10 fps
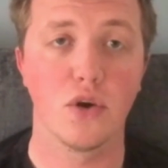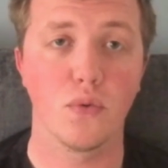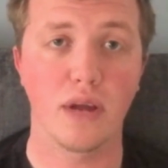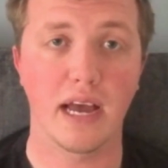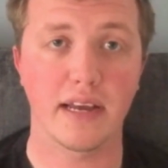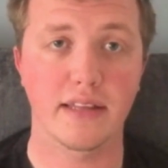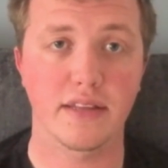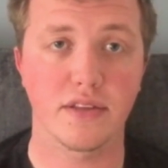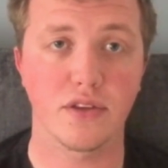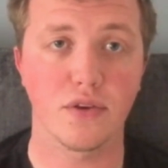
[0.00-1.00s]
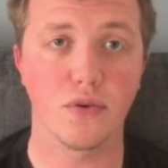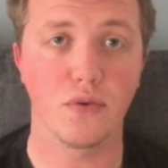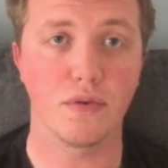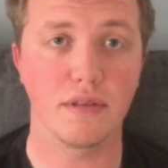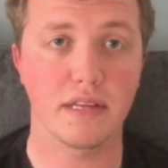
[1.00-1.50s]
react to
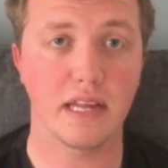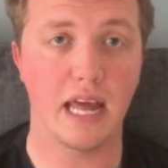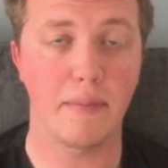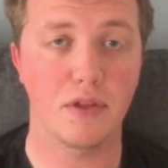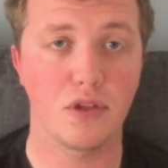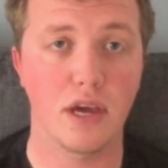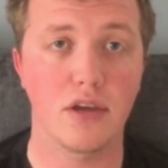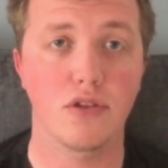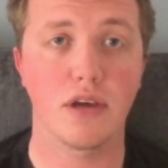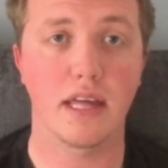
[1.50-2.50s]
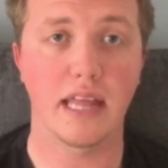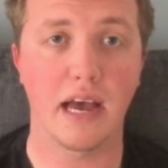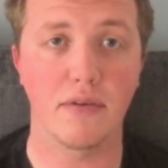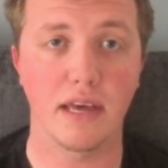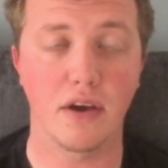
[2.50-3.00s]
climate change and
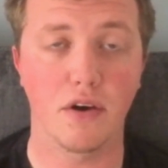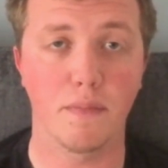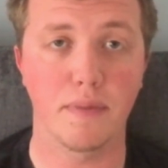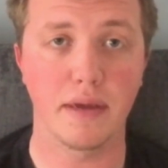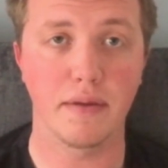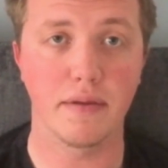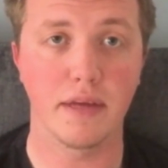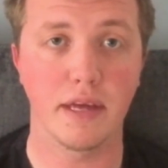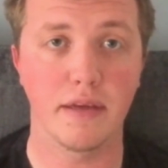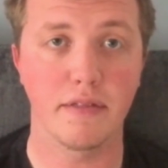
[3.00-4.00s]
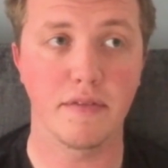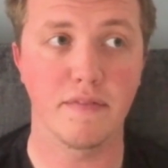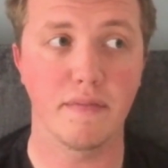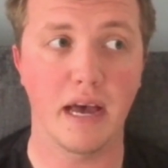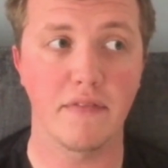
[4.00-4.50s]
how they are being
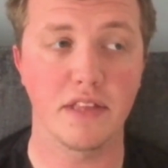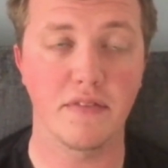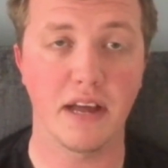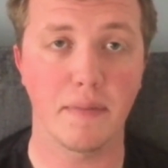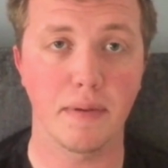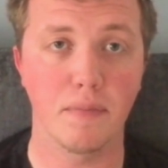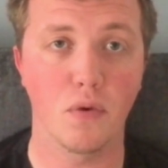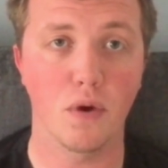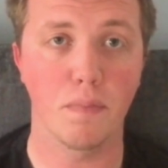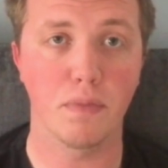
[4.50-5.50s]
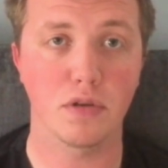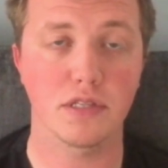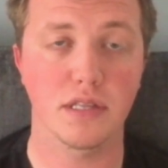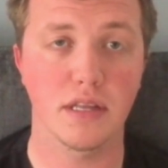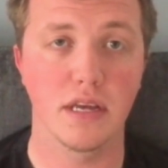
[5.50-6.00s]
either developing more robust
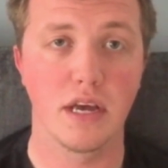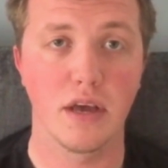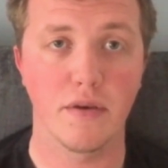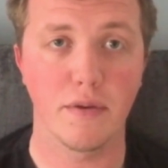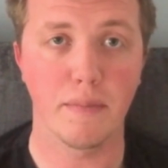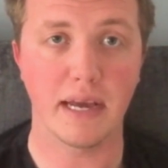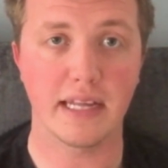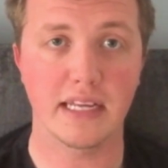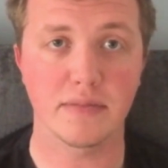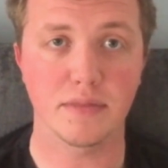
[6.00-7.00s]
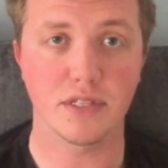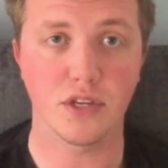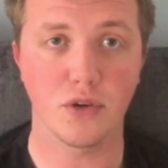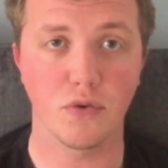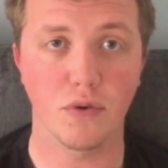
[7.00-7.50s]
mechanisms
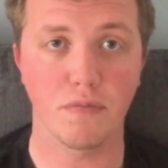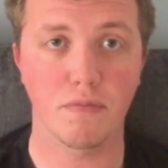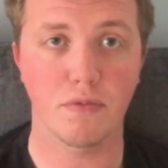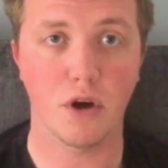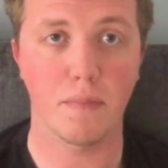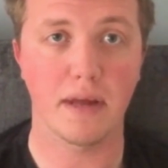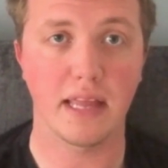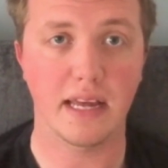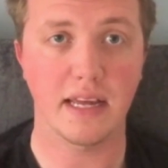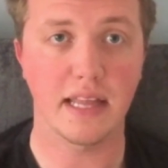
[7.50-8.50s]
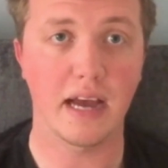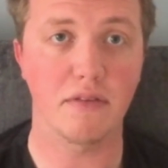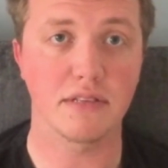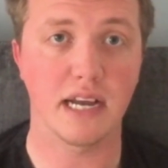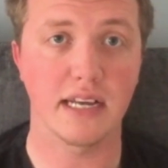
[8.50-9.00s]
to combat that, and how
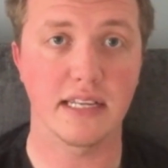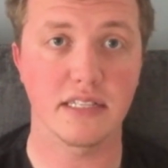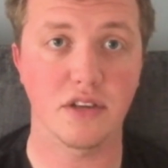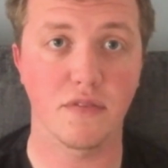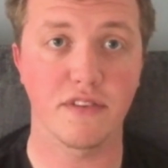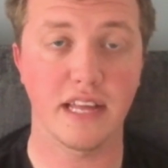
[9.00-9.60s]
scientists are